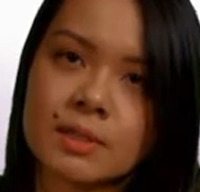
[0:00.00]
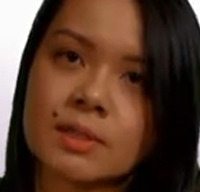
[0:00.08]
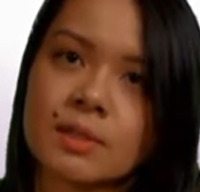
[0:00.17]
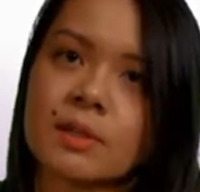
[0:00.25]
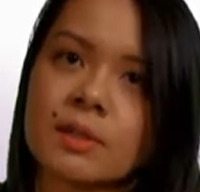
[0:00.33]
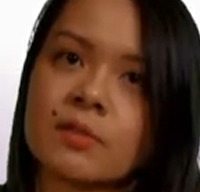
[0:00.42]
So
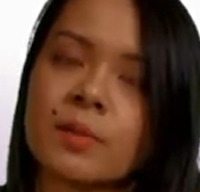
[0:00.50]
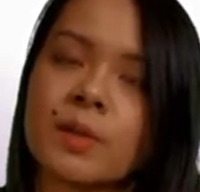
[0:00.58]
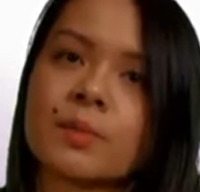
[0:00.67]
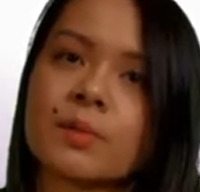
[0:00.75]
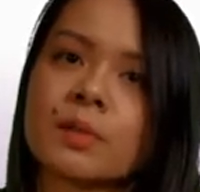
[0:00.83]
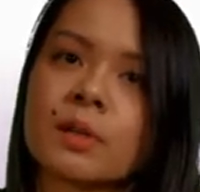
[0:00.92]
if
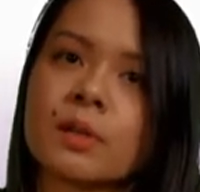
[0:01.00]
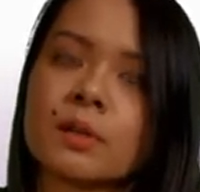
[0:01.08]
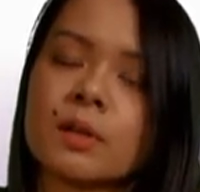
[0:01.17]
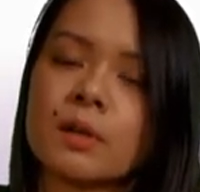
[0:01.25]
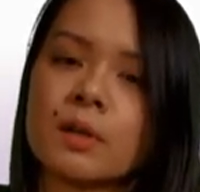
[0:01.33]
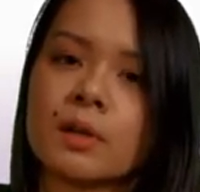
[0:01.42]
people are
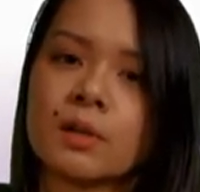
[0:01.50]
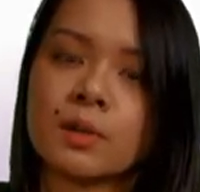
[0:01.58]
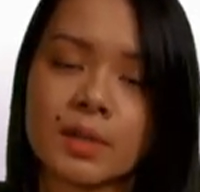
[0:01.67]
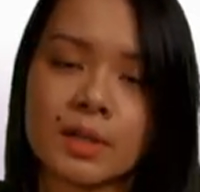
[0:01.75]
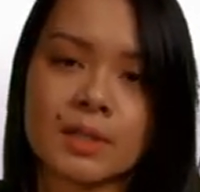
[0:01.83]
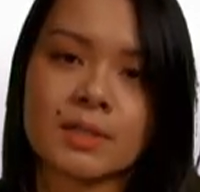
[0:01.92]

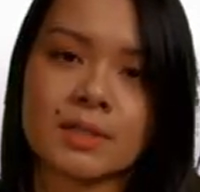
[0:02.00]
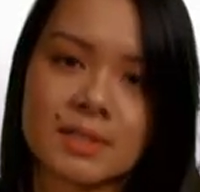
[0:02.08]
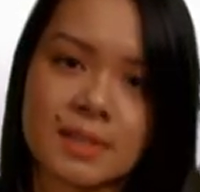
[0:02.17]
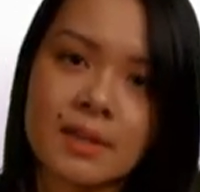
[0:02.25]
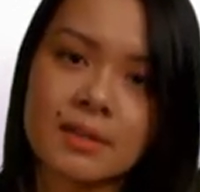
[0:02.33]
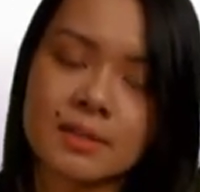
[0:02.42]
looking to
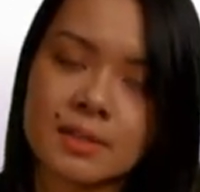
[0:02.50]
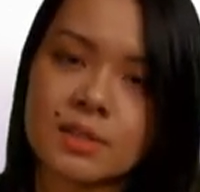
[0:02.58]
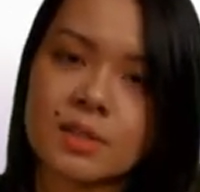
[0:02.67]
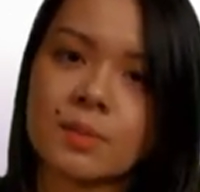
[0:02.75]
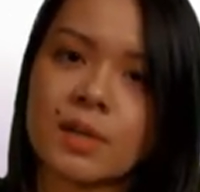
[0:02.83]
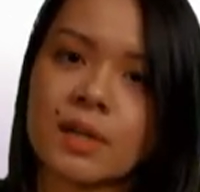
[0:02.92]
start this new
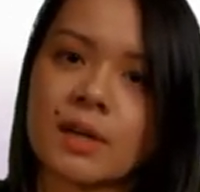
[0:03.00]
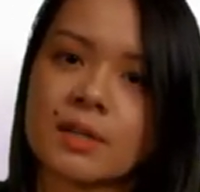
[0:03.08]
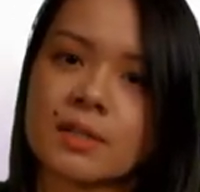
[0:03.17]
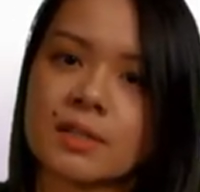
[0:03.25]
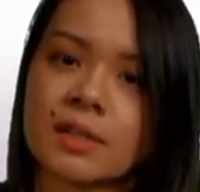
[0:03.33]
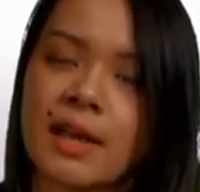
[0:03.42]

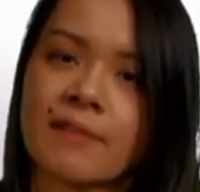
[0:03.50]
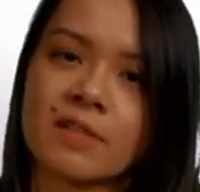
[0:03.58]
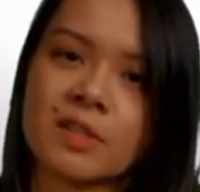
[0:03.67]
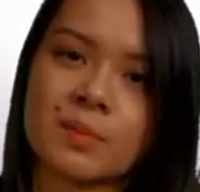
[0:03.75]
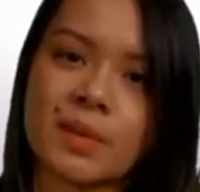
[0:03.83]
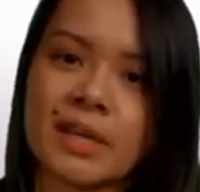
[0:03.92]
medication, they have to
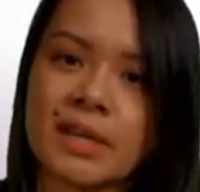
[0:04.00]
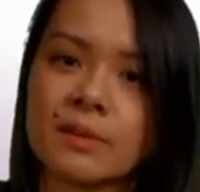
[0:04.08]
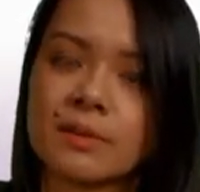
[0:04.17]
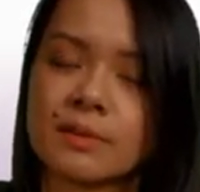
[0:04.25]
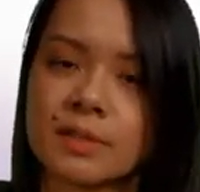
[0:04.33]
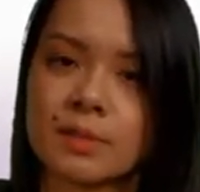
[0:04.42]
be
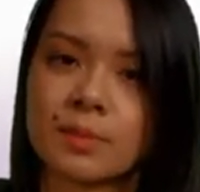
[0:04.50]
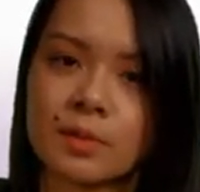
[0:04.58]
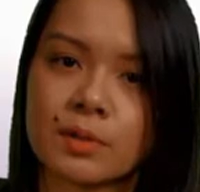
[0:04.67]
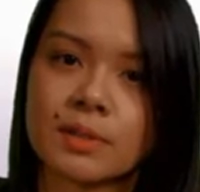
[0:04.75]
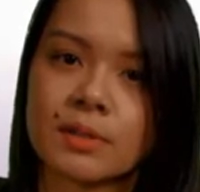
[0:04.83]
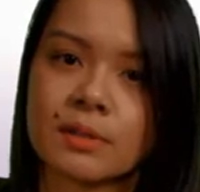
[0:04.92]
on
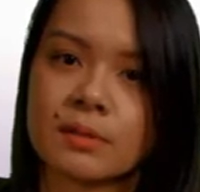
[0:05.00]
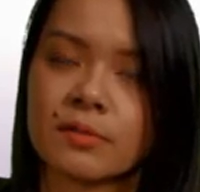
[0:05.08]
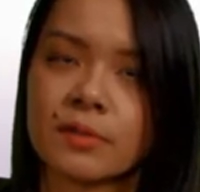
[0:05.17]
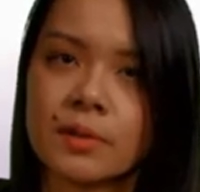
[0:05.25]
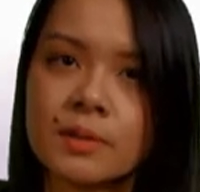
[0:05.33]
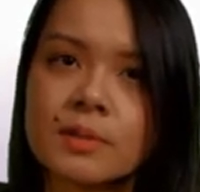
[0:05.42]
Suboxone
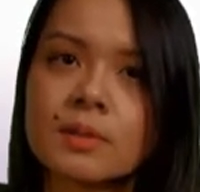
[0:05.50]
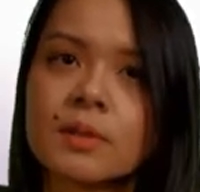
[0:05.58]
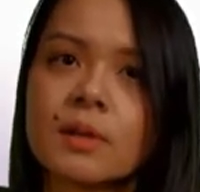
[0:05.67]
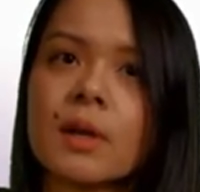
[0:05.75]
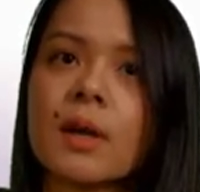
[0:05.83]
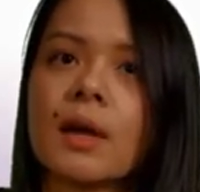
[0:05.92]
first.
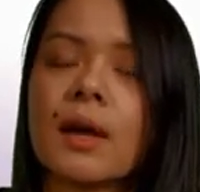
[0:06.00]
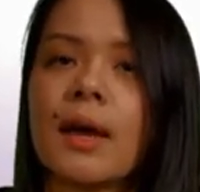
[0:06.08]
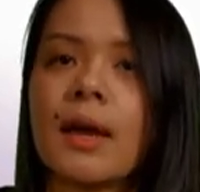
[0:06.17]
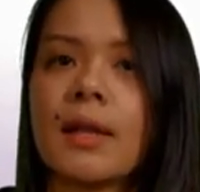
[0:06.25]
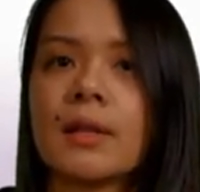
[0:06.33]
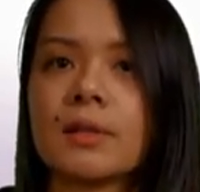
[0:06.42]

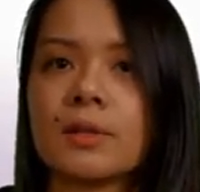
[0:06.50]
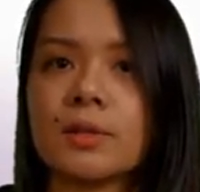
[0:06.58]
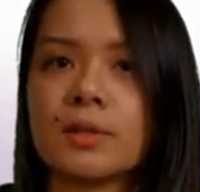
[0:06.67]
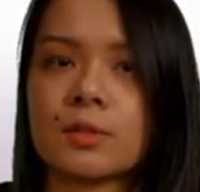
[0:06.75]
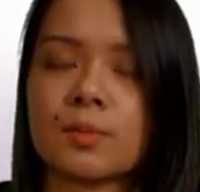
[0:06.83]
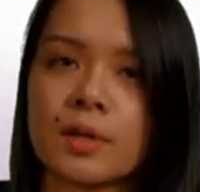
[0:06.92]
And the
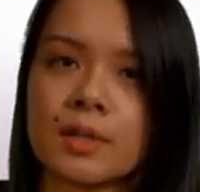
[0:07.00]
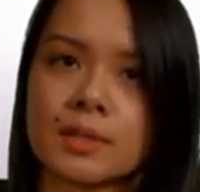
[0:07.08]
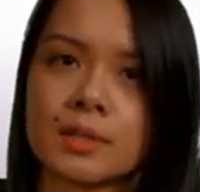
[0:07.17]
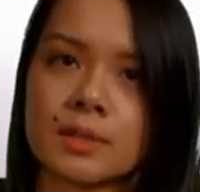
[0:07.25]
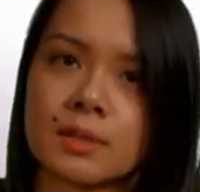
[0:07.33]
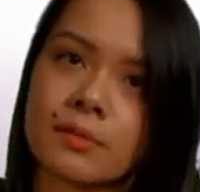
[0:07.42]
usual
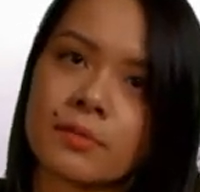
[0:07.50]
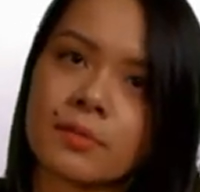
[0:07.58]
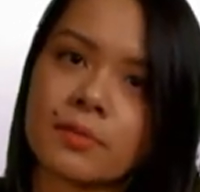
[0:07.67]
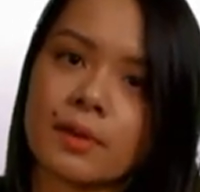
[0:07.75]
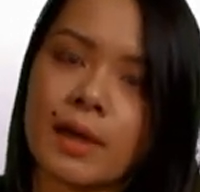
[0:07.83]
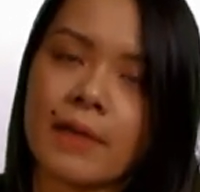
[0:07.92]
process of
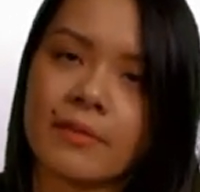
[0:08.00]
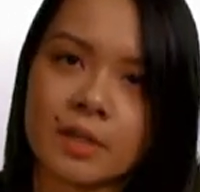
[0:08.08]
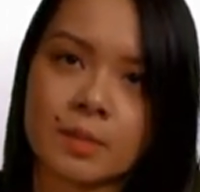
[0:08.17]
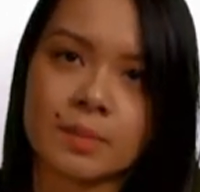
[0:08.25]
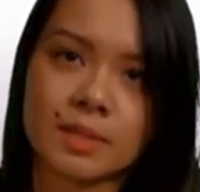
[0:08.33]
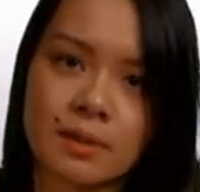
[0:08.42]
having a
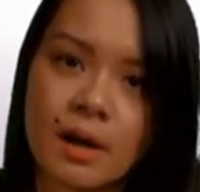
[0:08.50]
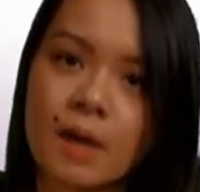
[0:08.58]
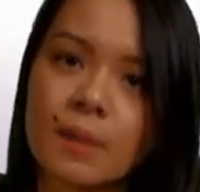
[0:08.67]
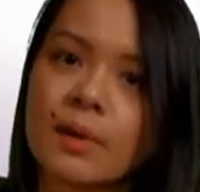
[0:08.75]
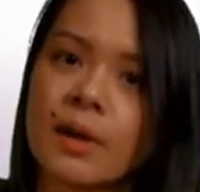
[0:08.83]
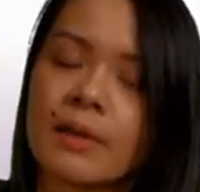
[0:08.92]

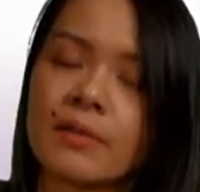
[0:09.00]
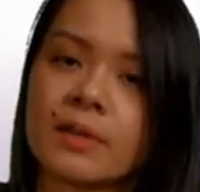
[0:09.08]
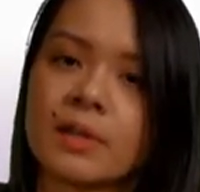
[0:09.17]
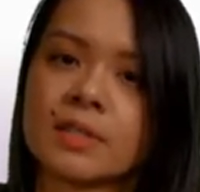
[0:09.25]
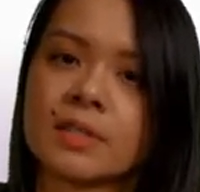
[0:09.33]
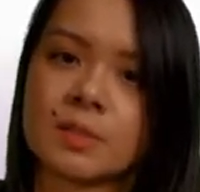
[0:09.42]
prescriber, having
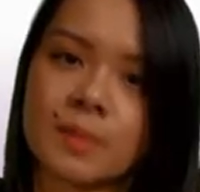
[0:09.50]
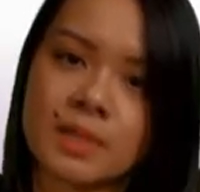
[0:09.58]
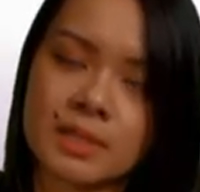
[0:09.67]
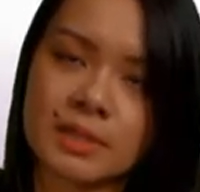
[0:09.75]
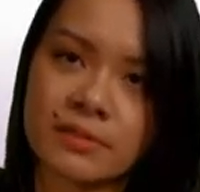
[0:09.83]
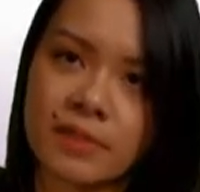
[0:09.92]
a
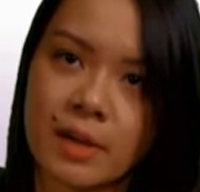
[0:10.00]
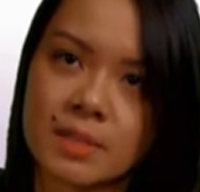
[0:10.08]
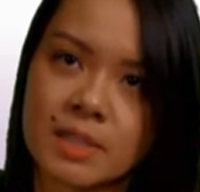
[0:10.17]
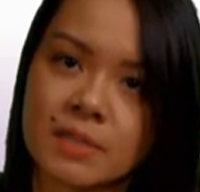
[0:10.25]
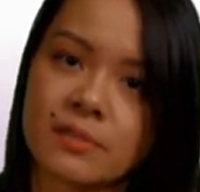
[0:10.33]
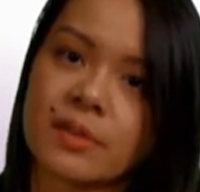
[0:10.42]
dispensing
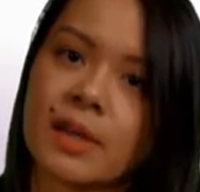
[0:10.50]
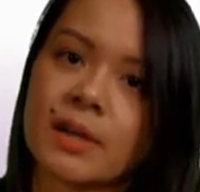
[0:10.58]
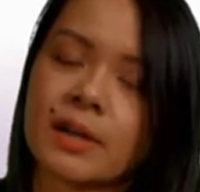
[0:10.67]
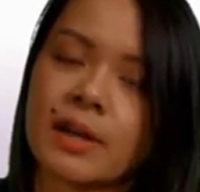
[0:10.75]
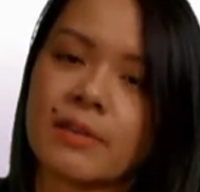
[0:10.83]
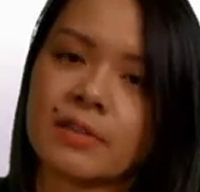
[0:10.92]
pharmacy for that, and
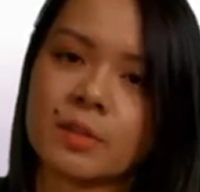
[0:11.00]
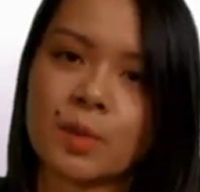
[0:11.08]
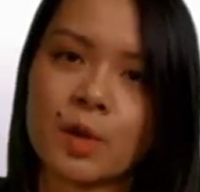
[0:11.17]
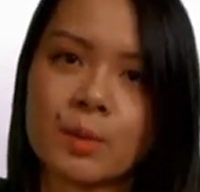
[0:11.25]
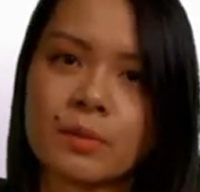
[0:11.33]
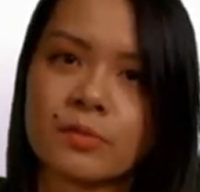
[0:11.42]
having a
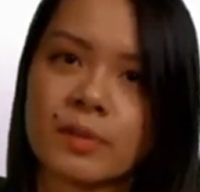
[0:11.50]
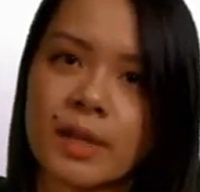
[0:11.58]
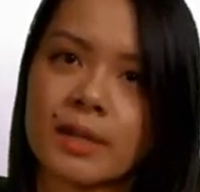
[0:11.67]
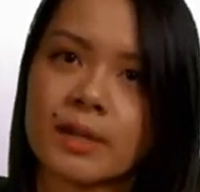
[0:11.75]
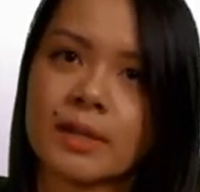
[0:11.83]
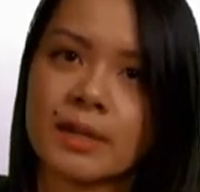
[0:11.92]
permit for
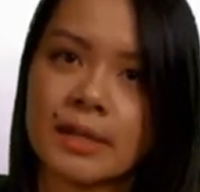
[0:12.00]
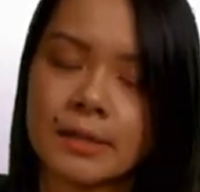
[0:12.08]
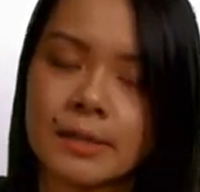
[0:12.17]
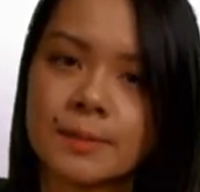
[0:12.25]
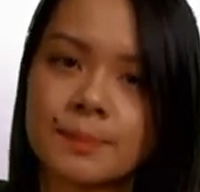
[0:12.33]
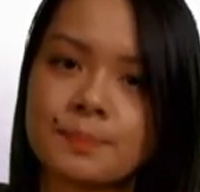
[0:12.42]
that are needed.